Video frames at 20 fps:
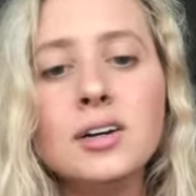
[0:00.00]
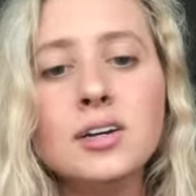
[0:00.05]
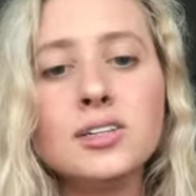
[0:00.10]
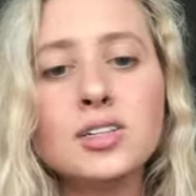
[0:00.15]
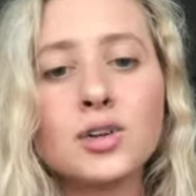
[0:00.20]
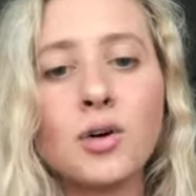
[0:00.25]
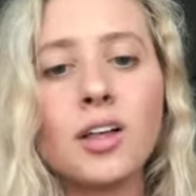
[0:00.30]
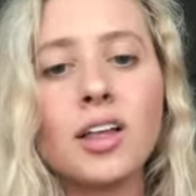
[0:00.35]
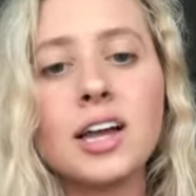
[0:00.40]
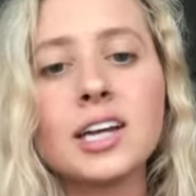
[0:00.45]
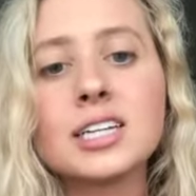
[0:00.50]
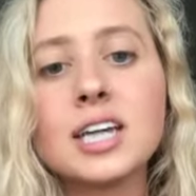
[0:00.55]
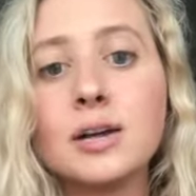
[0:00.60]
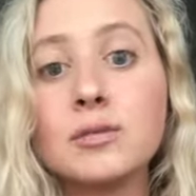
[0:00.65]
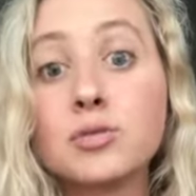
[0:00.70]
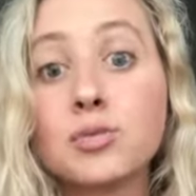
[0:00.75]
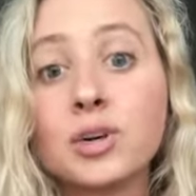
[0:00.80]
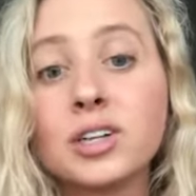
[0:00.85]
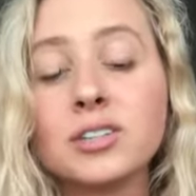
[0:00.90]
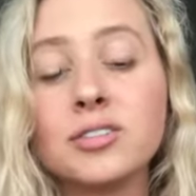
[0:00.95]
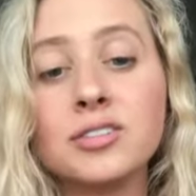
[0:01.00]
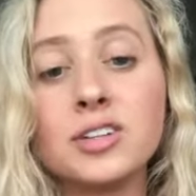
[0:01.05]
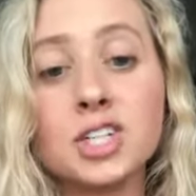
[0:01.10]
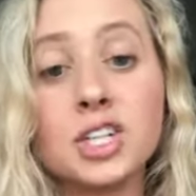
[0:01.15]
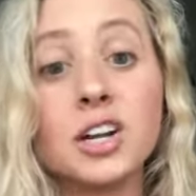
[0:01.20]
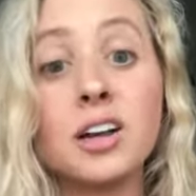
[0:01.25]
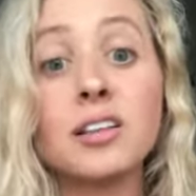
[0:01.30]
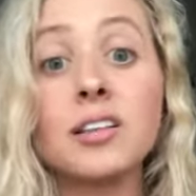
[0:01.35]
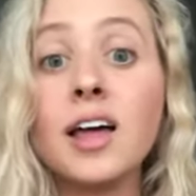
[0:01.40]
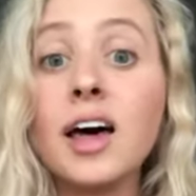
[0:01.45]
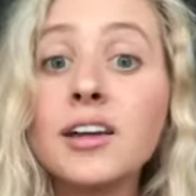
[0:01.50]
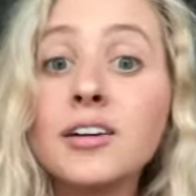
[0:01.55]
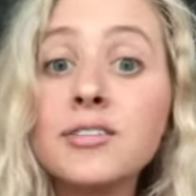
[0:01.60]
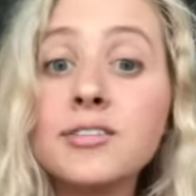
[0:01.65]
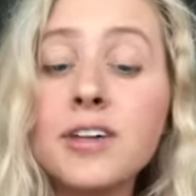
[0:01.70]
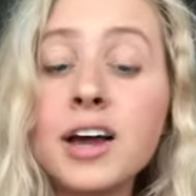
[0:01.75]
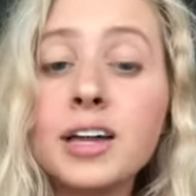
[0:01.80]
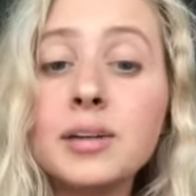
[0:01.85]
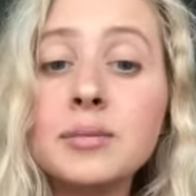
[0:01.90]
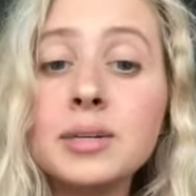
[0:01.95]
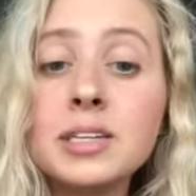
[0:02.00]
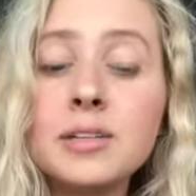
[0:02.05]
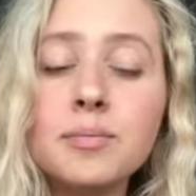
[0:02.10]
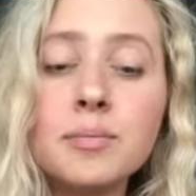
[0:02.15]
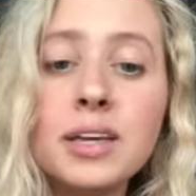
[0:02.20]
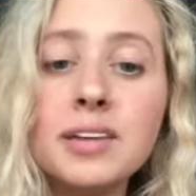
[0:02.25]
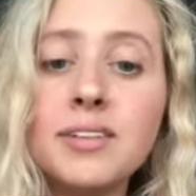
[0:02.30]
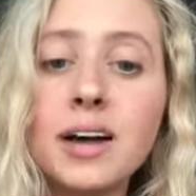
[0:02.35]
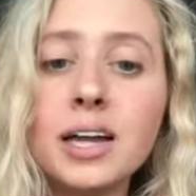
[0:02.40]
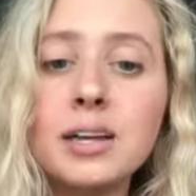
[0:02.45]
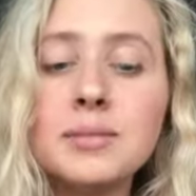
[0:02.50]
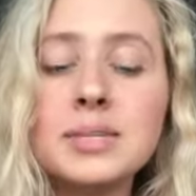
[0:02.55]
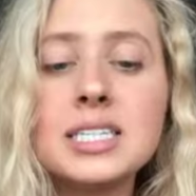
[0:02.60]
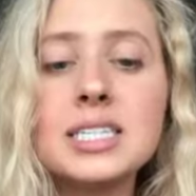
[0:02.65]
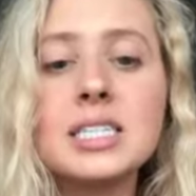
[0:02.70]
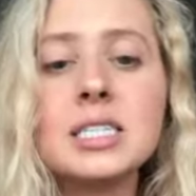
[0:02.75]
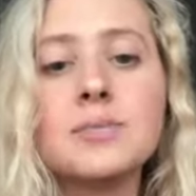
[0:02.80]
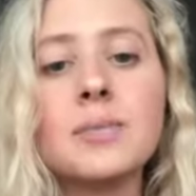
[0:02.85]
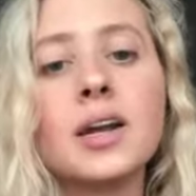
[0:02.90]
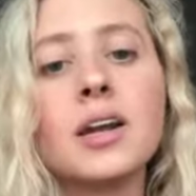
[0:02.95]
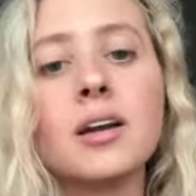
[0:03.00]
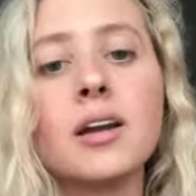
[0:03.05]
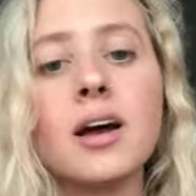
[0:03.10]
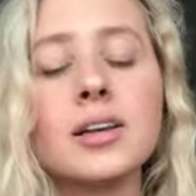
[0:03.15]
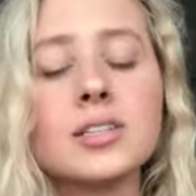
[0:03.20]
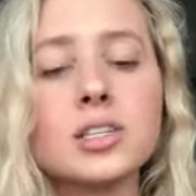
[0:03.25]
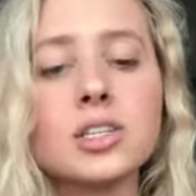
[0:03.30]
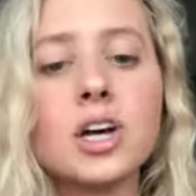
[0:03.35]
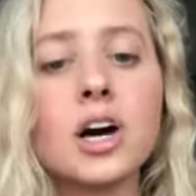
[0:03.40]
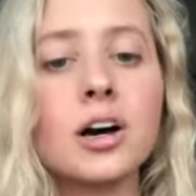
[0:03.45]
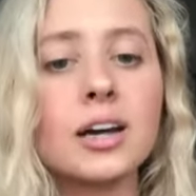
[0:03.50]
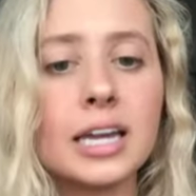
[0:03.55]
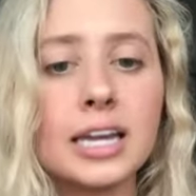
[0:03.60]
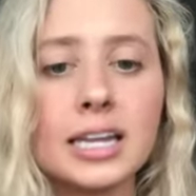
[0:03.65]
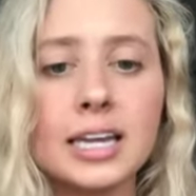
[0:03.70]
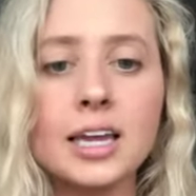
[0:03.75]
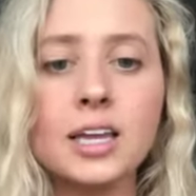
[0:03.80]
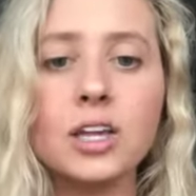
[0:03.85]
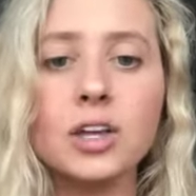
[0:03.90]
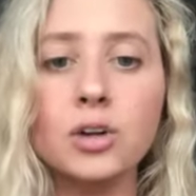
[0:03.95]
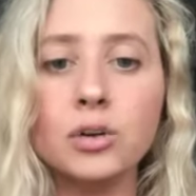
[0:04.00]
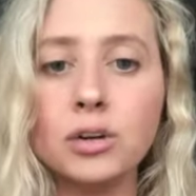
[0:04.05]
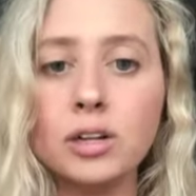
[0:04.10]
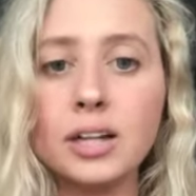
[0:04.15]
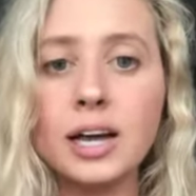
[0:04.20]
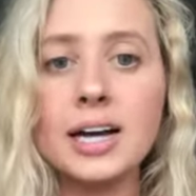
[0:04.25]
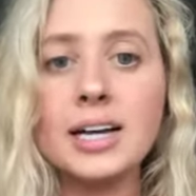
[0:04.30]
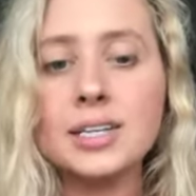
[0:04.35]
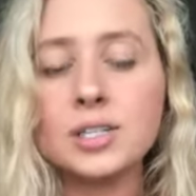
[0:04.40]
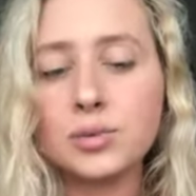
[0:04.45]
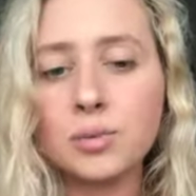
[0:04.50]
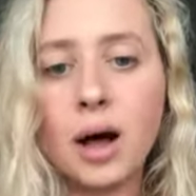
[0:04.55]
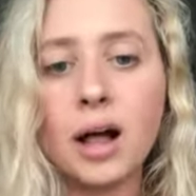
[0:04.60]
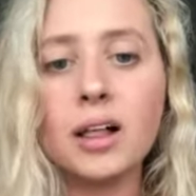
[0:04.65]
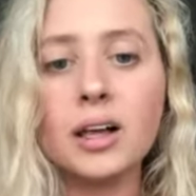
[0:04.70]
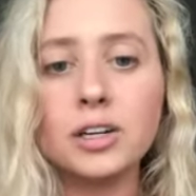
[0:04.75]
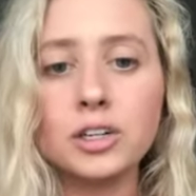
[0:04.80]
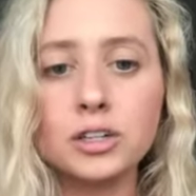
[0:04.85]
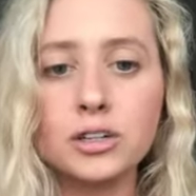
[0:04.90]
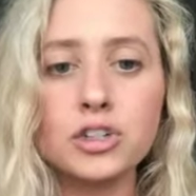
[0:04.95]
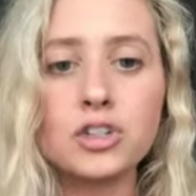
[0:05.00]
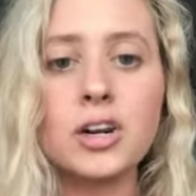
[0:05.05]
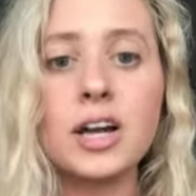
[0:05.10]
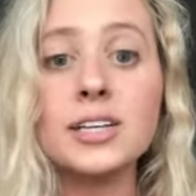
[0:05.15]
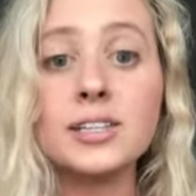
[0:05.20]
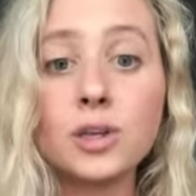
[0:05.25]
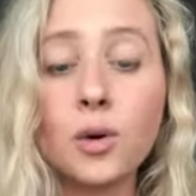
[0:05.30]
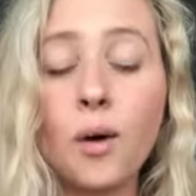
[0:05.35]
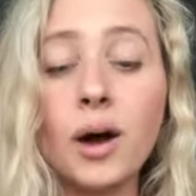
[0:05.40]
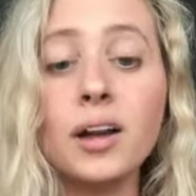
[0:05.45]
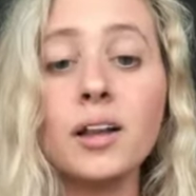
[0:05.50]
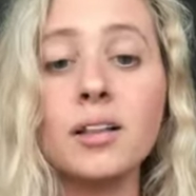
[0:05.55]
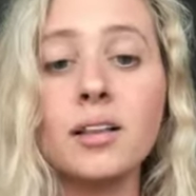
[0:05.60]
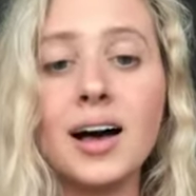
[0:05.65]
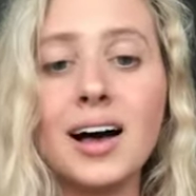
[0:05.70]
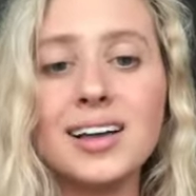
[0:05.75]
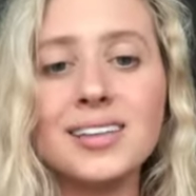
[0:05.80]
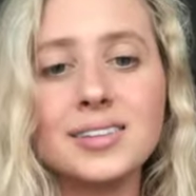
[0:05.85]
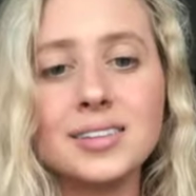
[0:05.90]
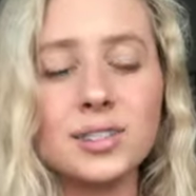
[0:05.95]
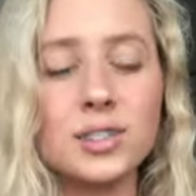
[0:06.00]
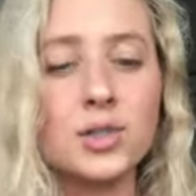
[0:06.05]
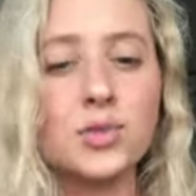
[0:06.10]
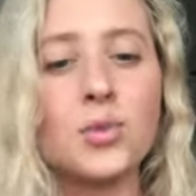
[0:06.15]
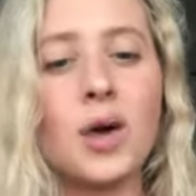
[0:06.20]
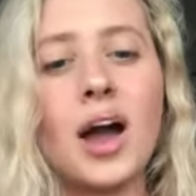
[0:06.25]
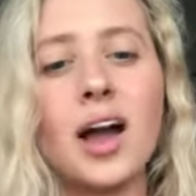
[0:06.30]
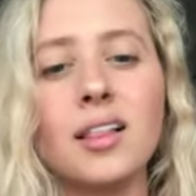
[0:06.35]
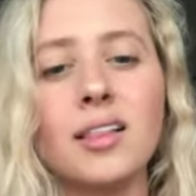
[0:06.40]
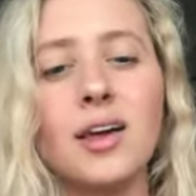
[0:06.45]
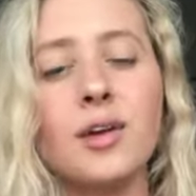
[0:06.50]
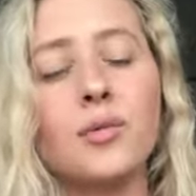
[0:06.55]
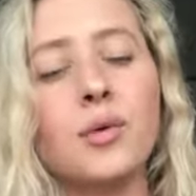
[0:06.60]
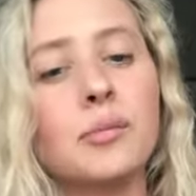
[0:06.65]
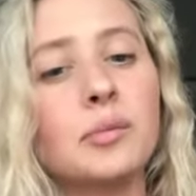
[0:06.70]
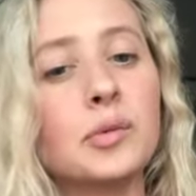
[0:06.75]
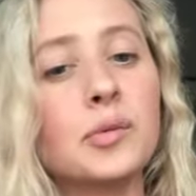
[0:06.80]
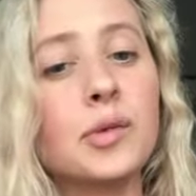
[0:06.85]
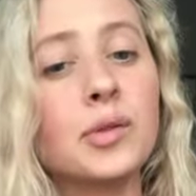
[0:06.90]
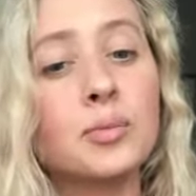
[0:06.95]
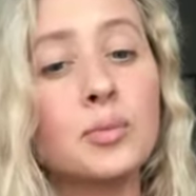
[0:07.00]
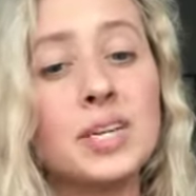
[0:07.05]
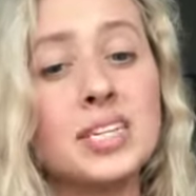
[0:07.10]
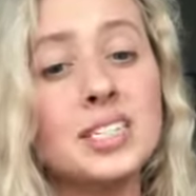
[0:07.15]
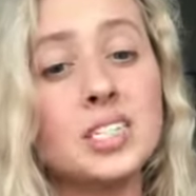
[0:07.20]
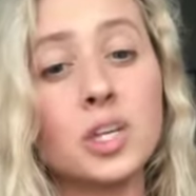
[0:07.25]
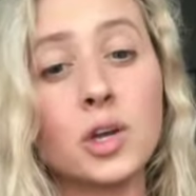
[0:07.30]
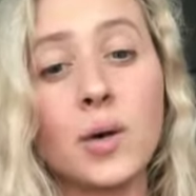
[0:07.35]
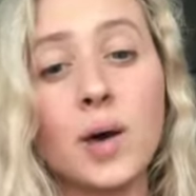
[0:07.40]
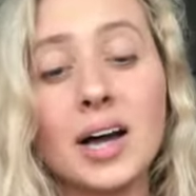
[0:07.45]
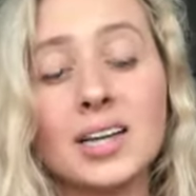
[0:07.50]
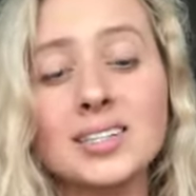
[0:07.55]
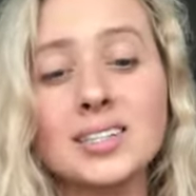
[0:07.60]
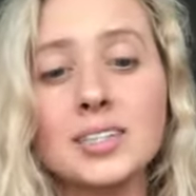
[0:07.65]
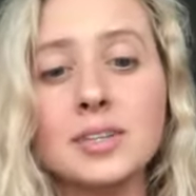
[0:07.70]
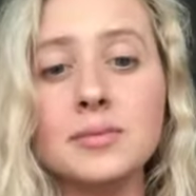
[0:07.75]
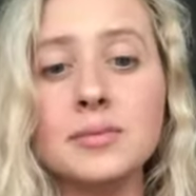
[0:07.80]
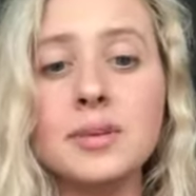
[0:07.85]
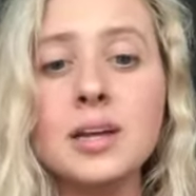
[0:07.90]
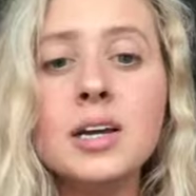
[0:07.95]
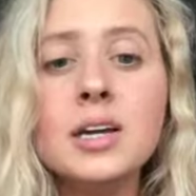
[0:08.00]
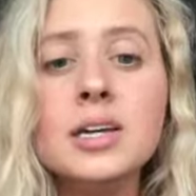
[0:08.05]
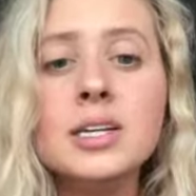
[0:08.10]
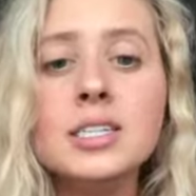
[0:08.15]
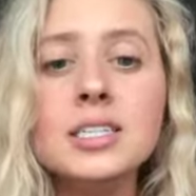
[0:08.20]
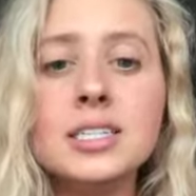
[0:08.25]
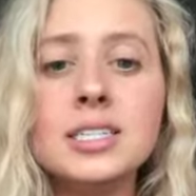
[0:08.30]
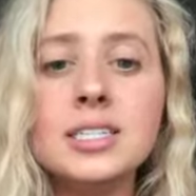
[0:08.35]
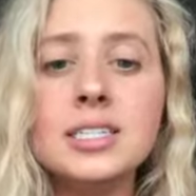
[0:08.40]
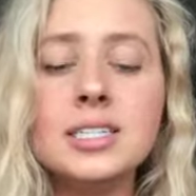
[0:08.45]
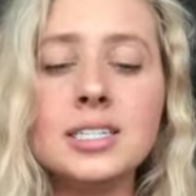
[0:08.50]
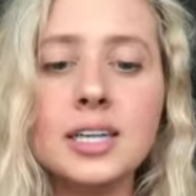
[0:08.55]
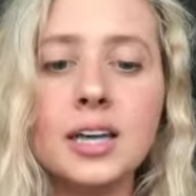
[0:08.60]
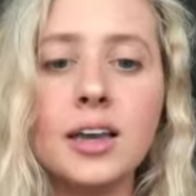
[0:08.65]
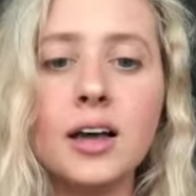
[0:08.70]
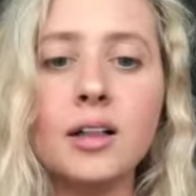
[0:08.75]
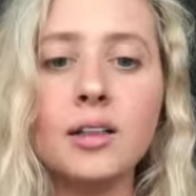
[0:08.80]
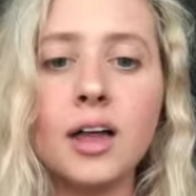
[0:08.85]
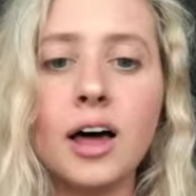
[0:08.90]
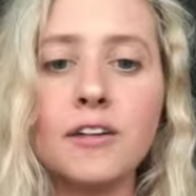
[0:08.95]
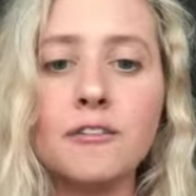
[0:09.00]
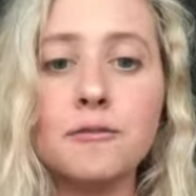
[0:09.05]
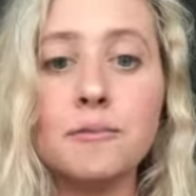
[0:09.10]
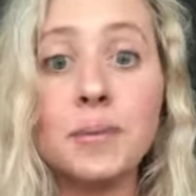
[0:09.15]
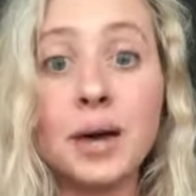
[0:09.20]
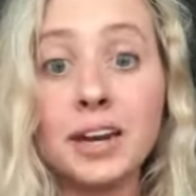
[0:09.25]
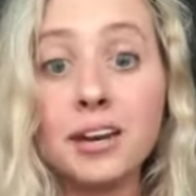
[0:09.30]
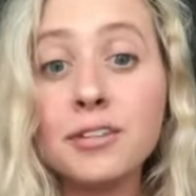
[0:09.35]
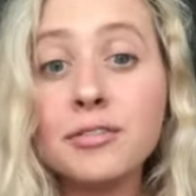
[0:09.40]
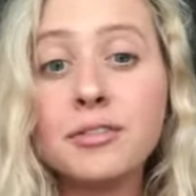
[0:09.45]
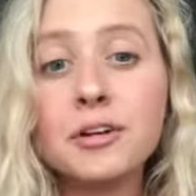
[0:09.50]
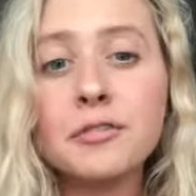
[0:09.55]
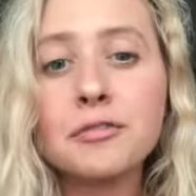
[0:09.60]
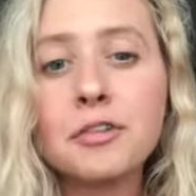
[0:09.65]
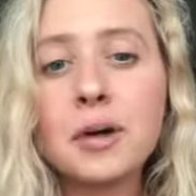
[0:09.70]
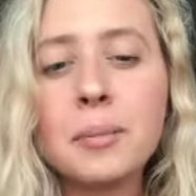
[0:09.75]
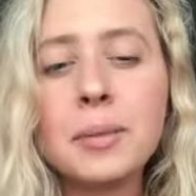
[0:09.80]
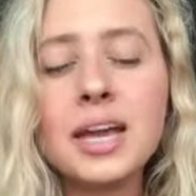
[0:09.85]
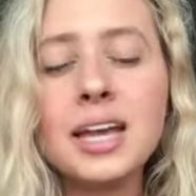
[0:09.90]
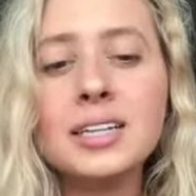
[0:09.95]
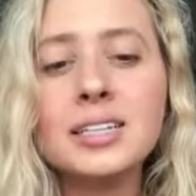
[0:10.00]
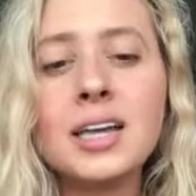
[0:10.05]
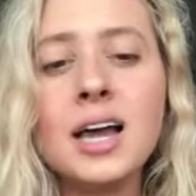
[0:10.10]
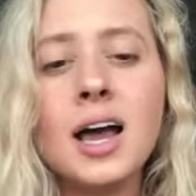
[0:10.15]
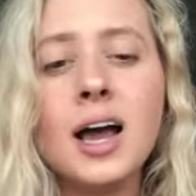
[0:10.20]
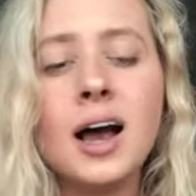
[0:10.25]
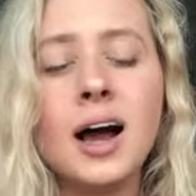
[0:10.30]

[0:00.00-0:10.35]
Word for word: So a lot of times we're deficient in a lot of vitamin B vitamins, but inositol can get utilized while under stress quite a lot. This is why a lot of women with PCOS seem to see a lot of benefit from it.